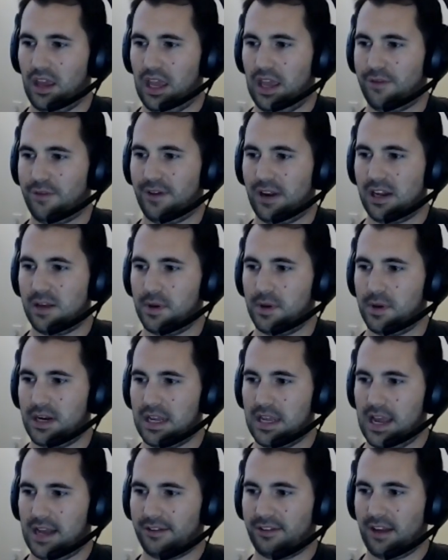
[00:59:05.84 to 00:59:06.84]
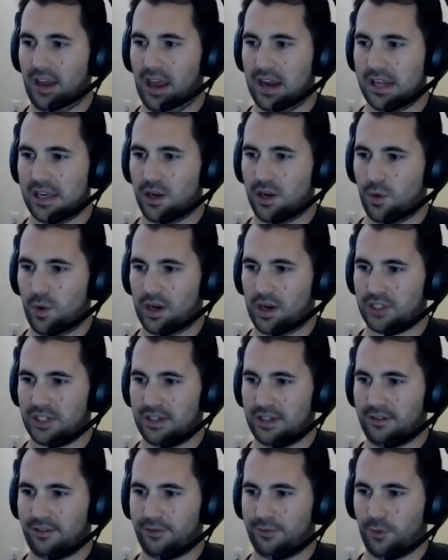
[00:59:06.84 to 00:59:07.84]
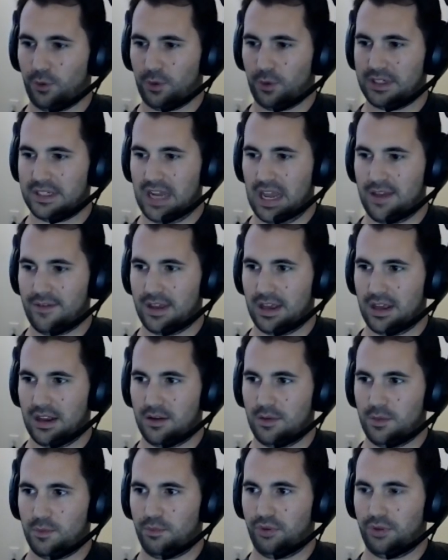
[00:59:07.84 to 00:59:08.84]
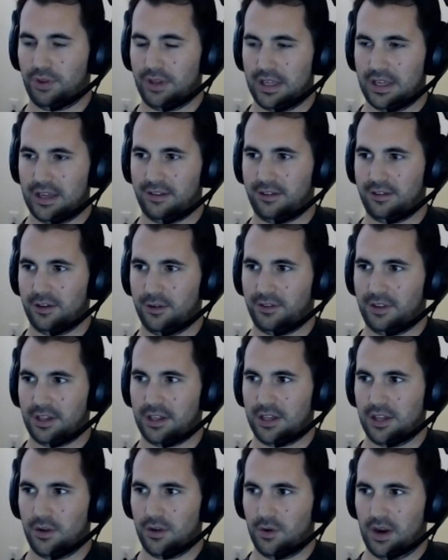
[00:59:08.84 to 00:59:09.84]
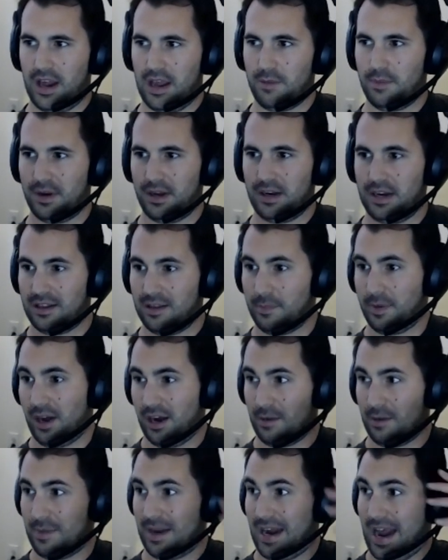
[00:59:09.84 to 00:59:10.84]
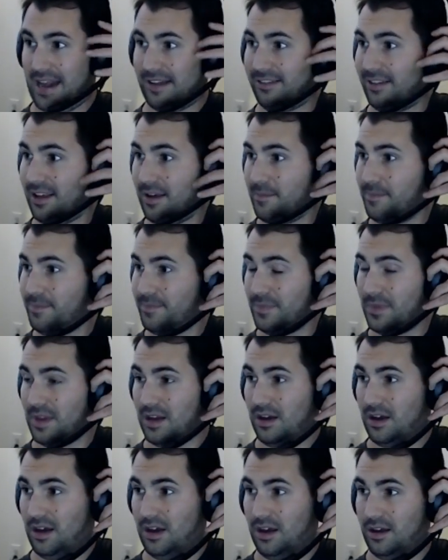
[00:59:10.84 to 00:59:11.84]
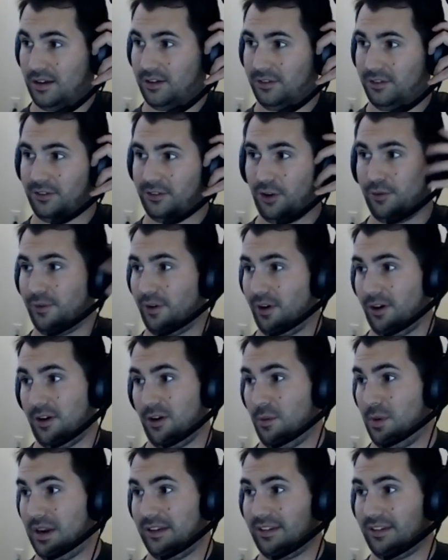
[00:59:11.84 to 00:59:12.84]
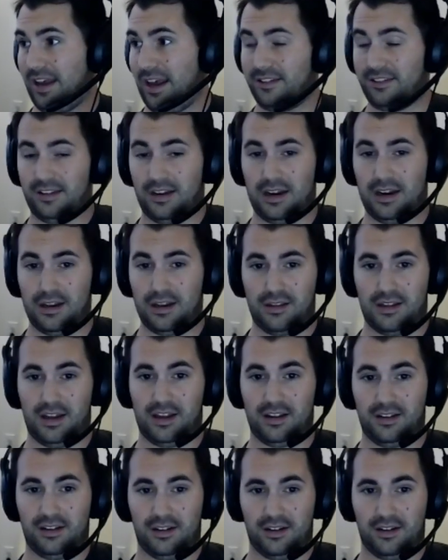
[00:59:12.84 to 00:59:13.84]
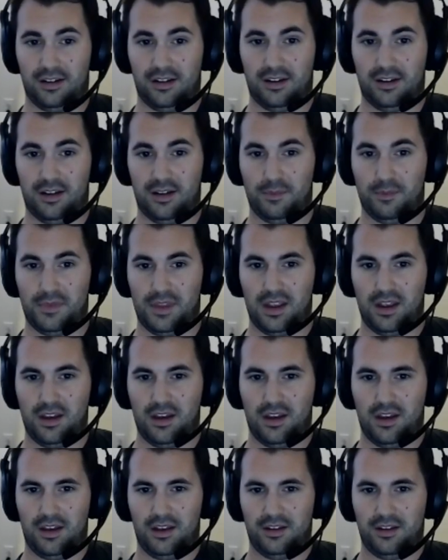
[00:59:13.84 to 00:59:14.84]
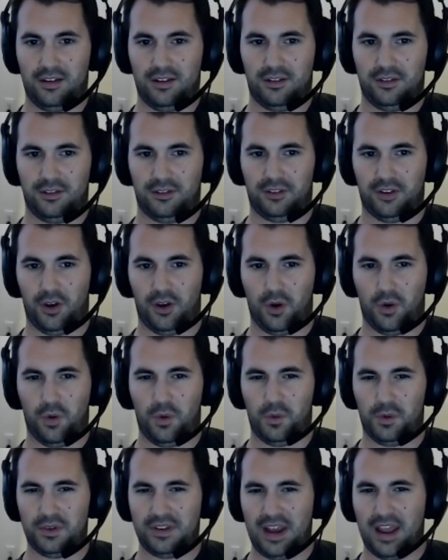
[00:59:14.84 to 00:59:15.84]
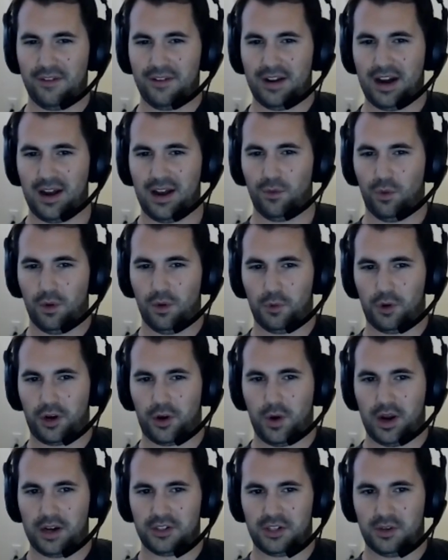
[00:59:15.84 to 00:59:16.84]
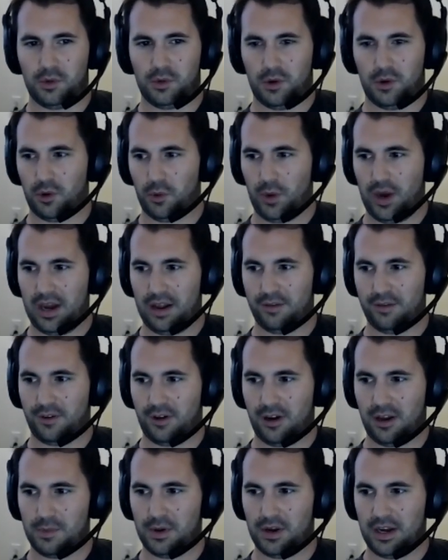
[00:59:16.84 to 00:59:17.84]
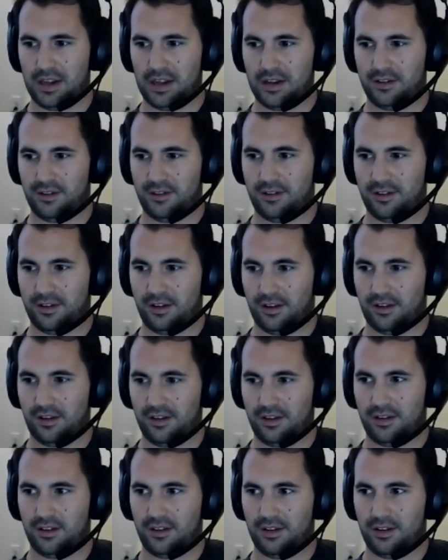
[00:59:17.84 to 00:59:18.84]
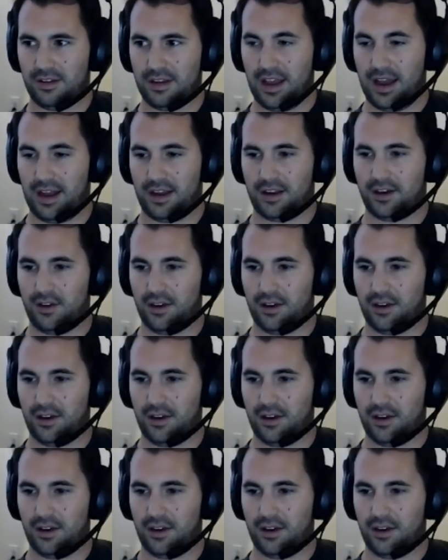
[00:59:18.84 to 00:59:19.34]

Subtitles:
If anybody has any questions for David, please use the Q&A button at the bottom and ask them, because so far nobody's asked anything. So David, I have one more question while we're waiting for anybody to, yeah, go